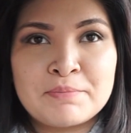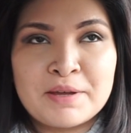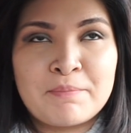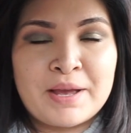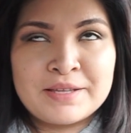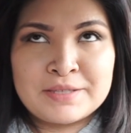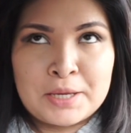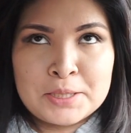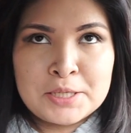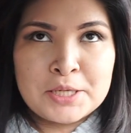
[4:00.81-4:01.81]
but my
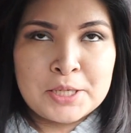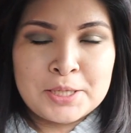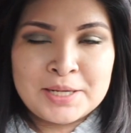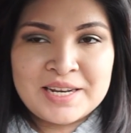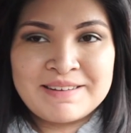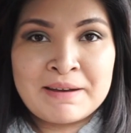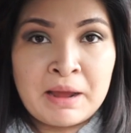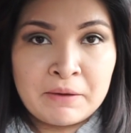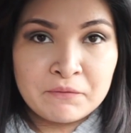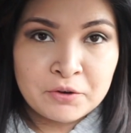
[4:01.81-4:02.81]
anxiety could
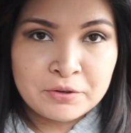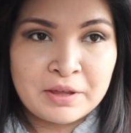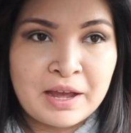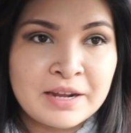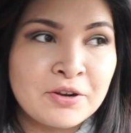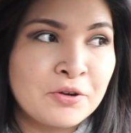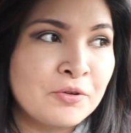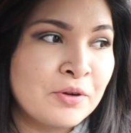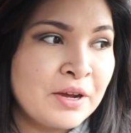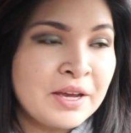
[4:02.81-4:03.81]
never. Like, I
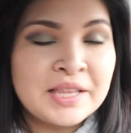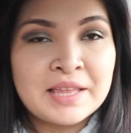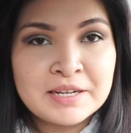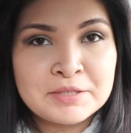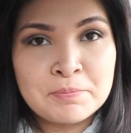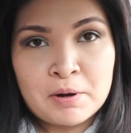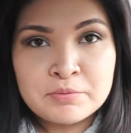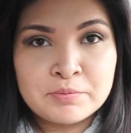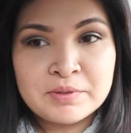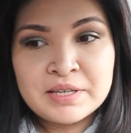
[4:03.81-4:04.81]
know that is
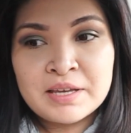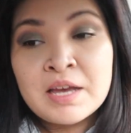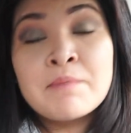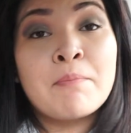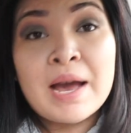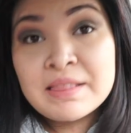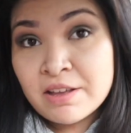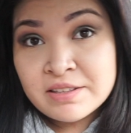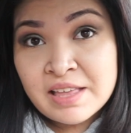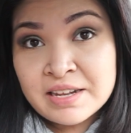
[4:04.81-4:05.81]
probably my
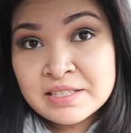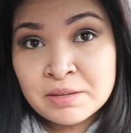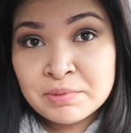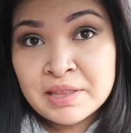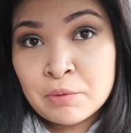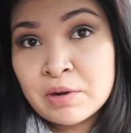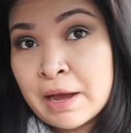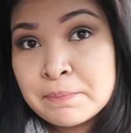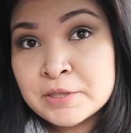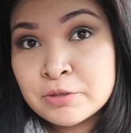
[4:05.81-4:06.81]
luck. That is something that would
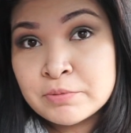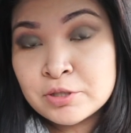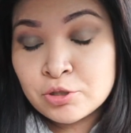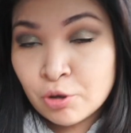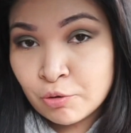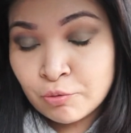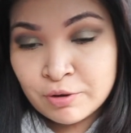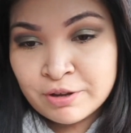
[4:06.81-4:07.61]
happen to me. So,